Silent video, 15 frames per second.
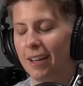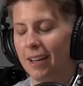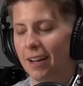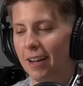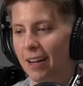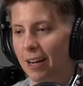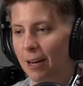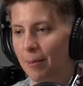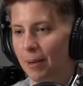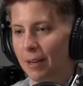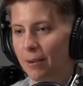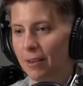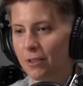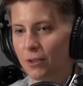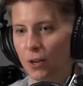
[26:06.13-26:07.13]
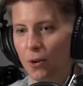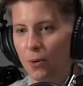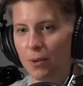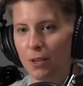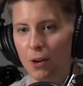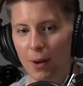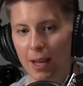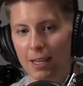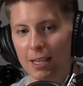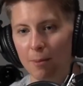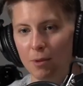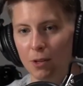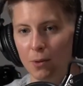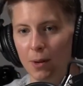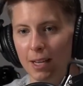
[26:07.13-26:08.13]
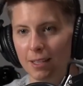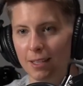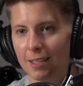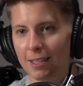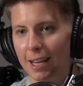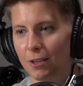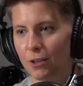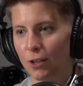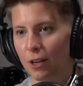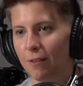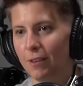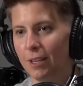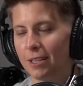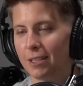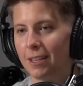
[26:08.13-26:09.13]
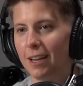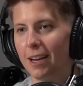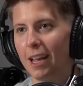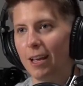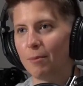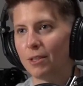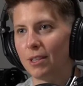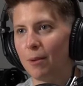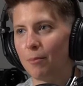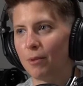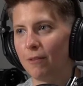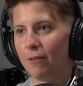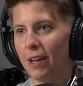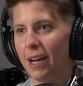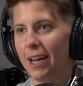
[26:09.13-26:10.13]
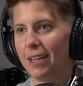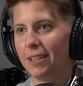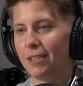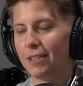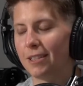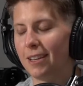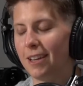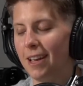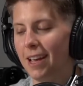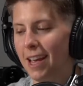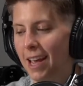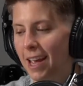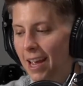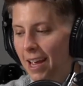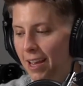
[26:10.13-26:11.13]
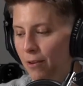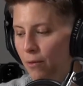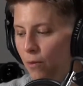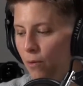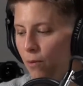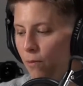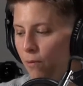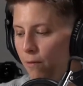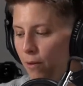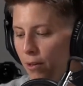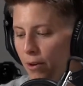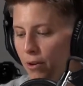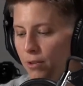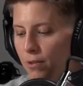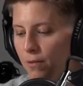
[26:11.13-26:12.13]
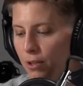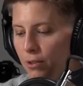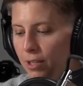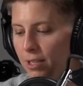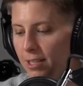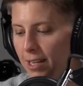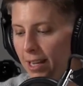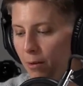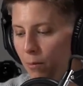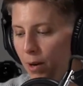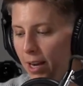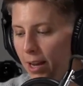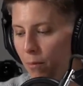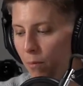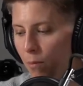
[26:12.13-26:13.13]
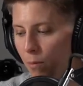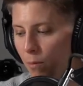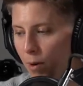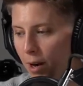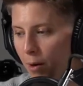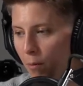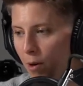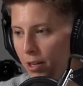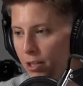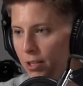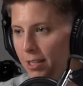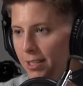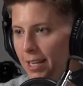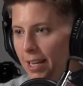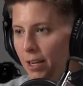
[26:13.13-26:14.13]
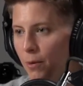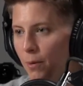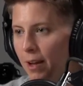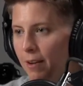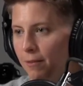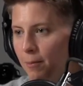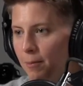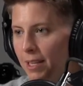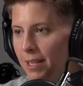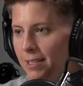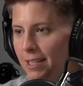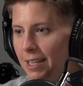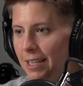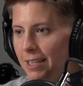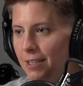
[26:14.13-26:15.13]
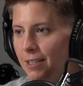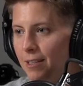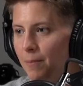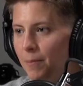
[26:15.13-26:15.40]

And so, AWS is that service that Amazon provides. And for those of you listening, what I want you to take away from this is,